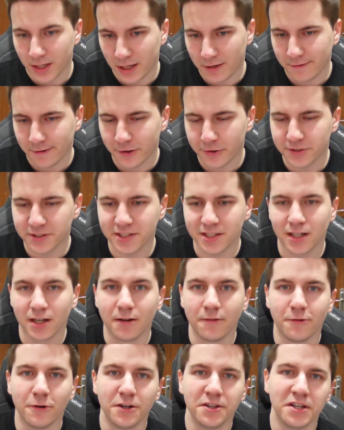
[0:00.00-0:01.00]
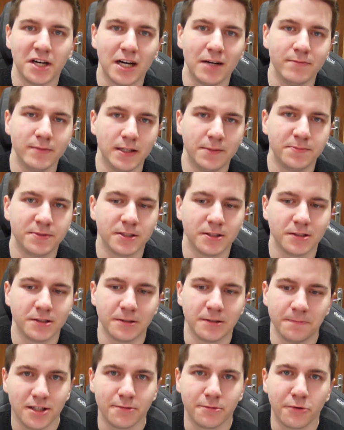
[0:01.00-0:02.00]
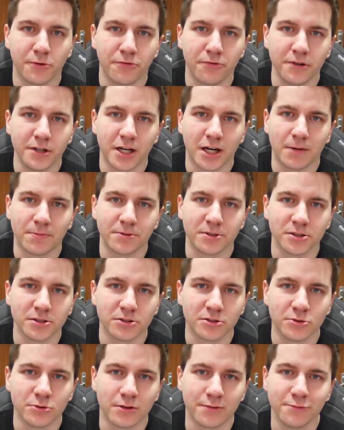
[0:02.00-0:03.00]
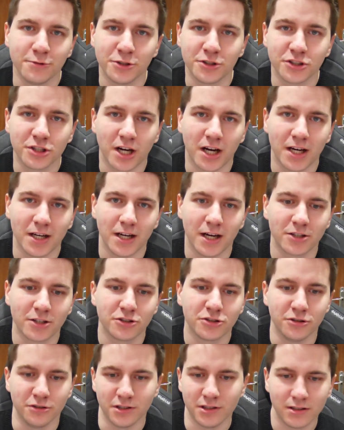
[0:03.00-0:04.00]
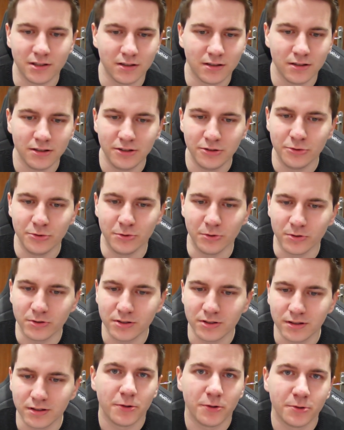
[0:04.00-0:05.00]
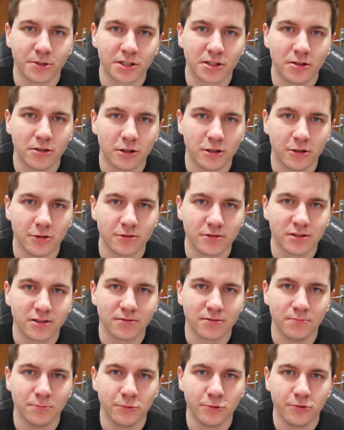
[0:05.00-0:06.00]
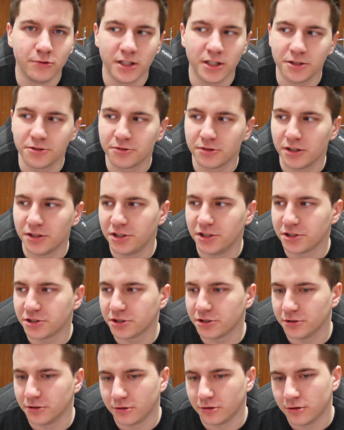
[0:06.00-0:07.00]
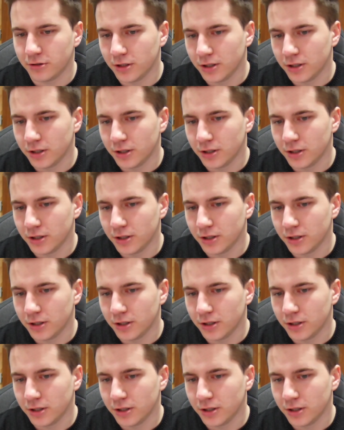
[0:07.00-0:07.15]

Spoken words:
I found a setting for time lapses. There were three options, two of which I actually used. There was close, smooth, and traditional.